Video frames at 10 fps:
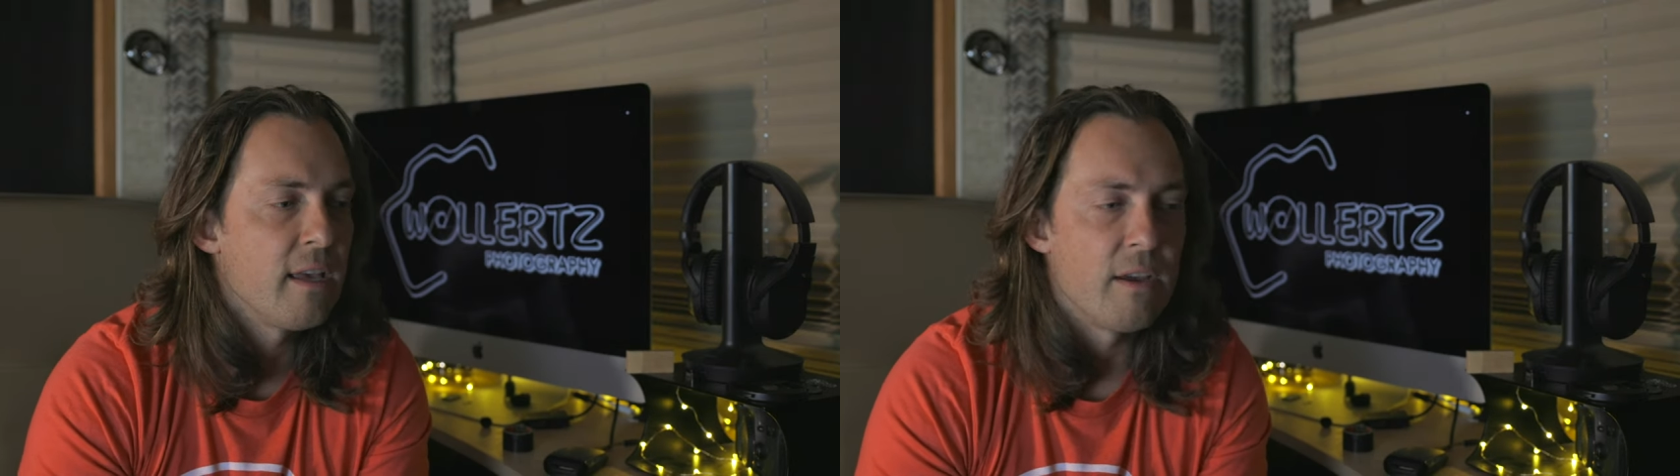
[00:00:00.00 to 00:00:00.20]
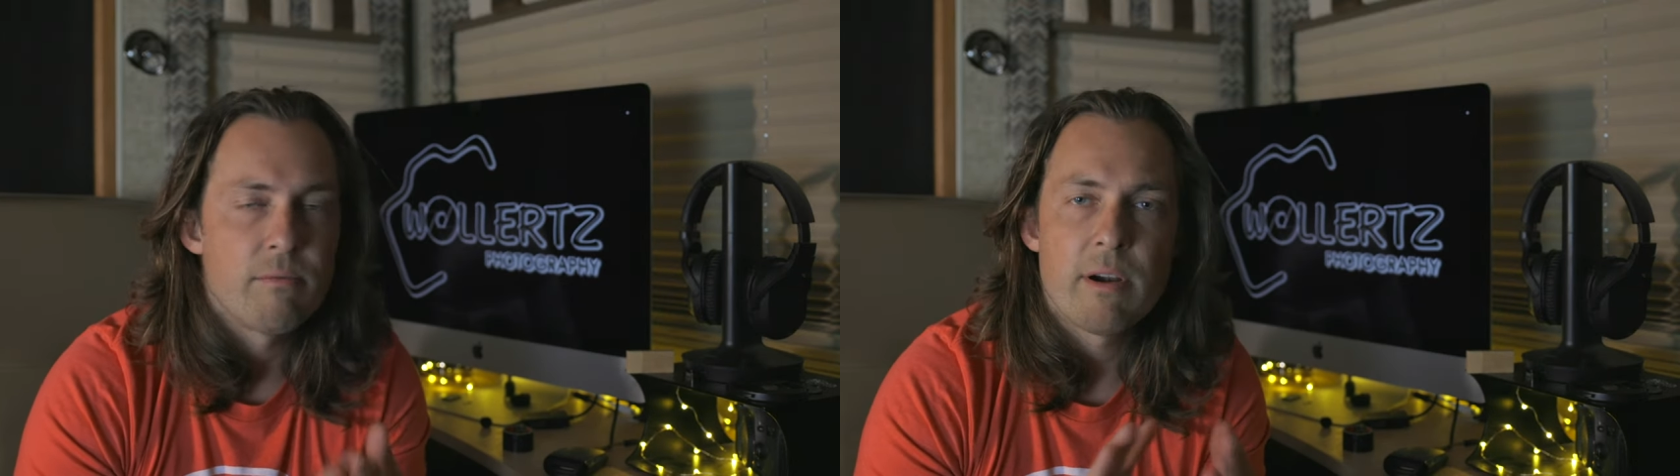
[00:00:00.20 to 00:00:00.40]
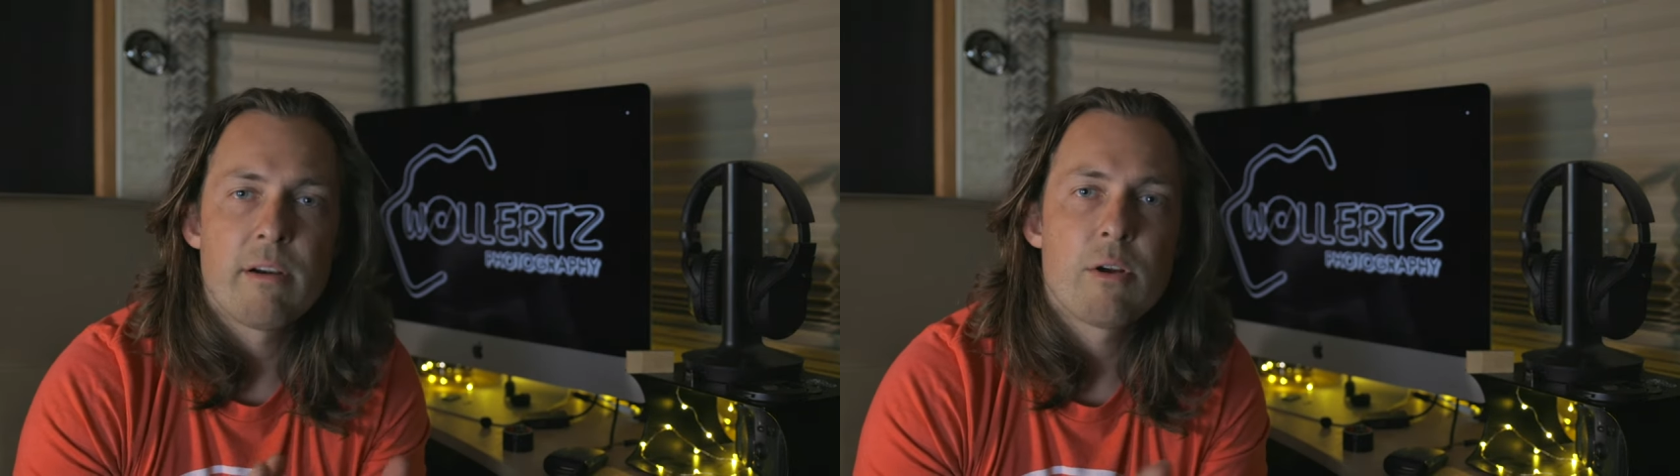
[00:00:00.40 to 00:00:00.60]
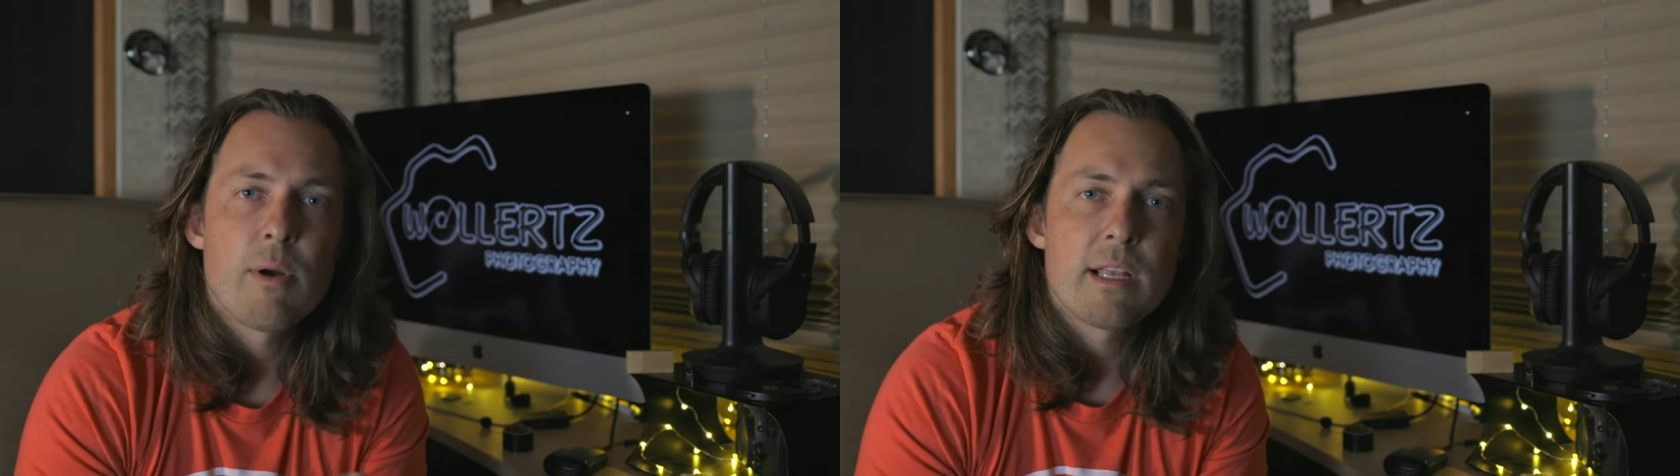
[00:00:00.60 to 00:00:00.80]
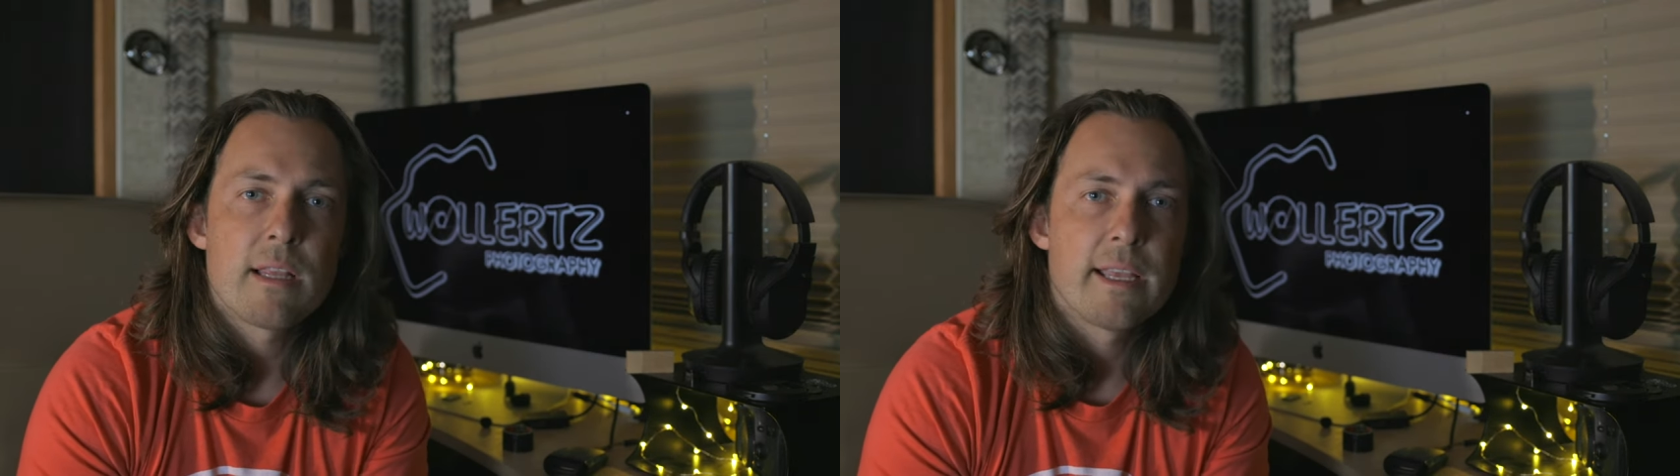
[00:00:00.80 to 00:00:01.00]
And very
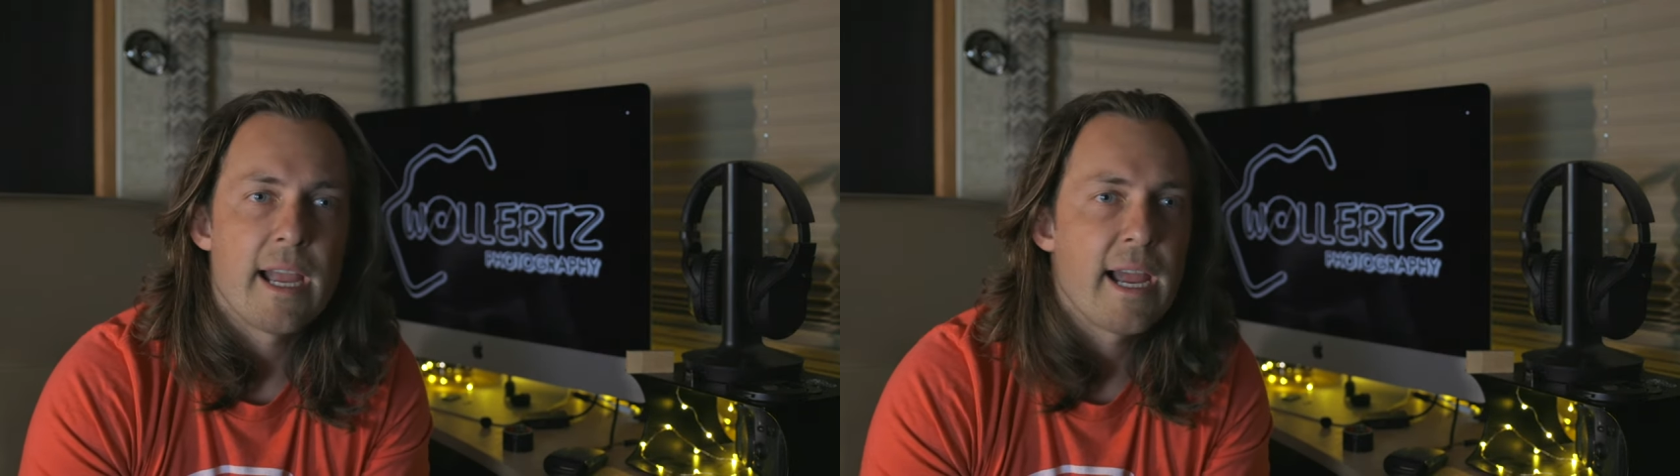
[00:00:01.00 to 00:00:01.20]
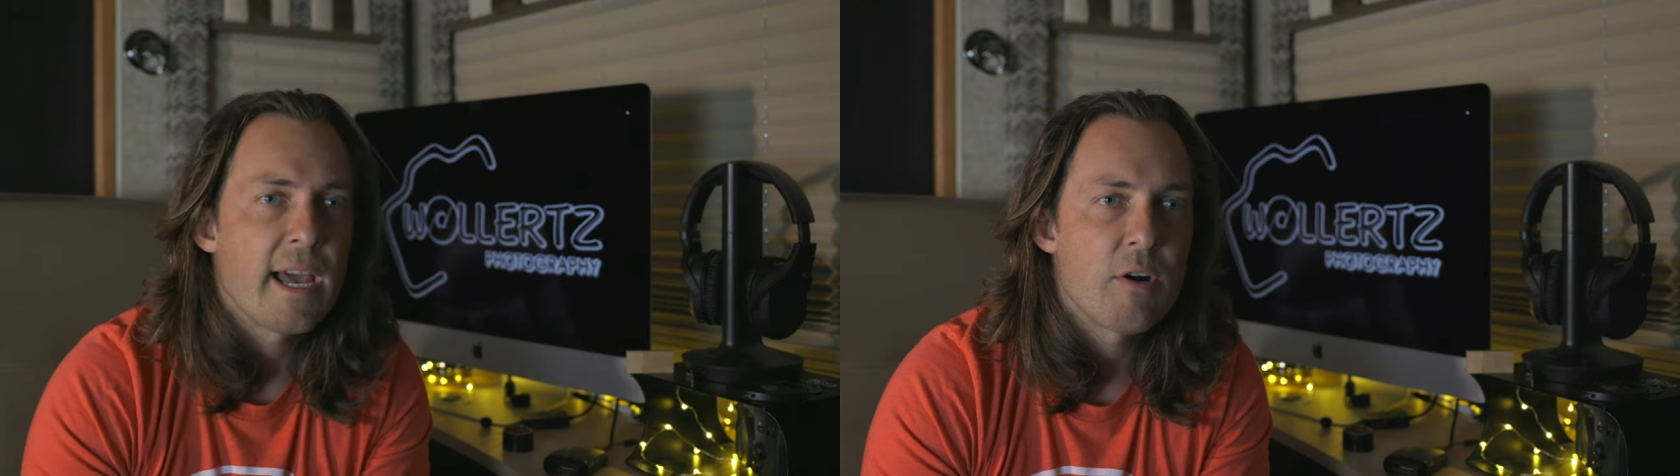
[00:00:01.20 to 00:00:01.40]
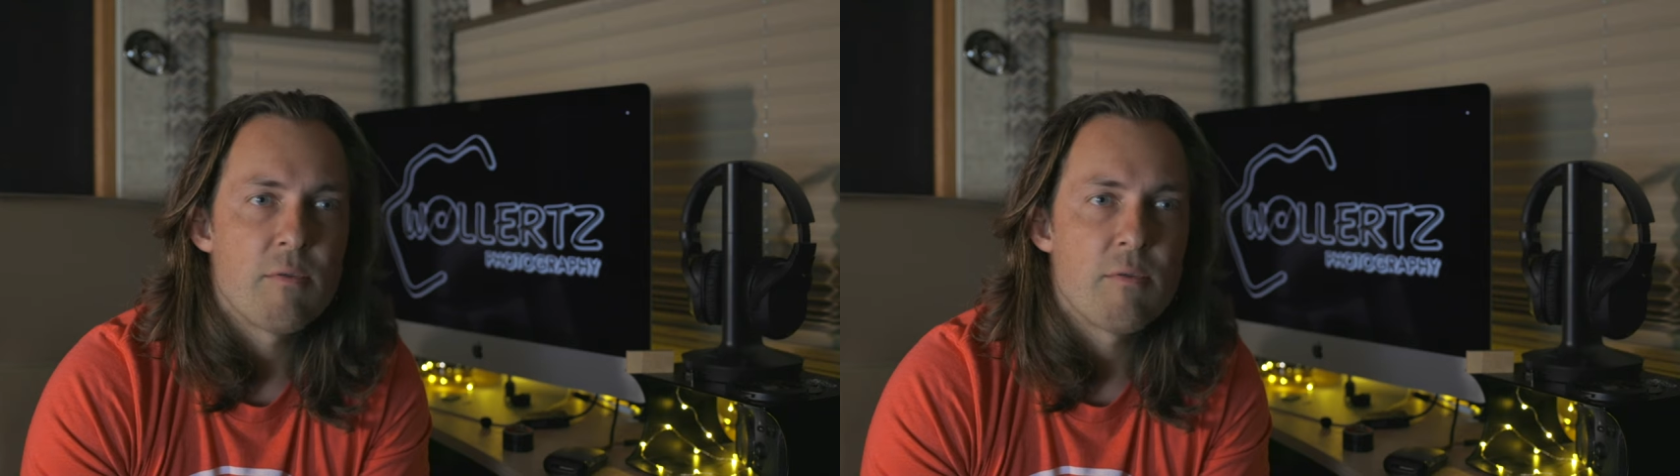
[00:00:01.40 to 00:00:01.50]
quickly I had